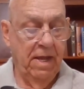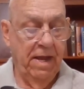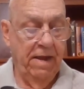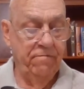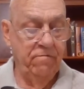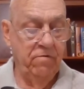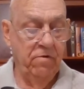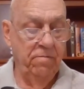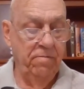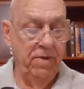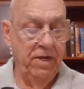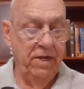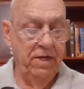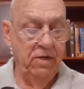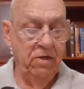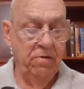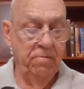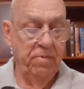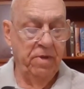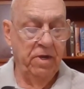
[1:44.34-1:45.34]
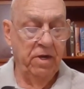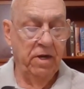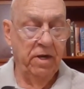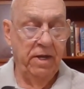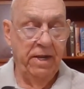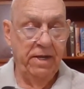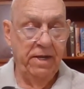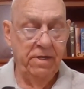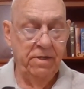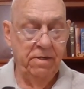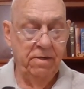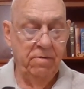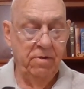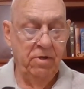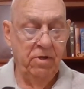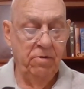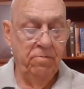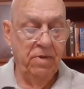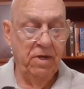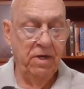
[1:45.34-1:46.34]
After being
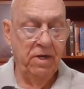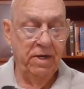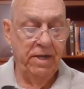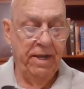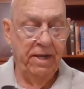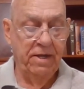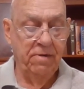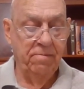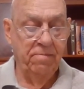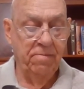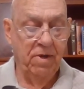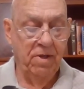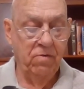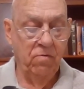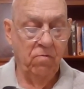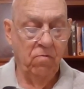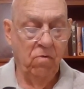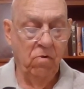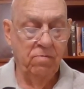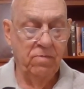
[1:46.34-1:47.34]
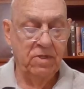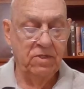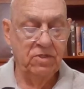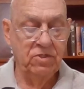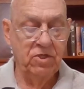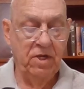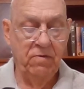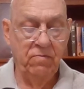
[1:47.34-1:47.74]
humiliated by the Romans,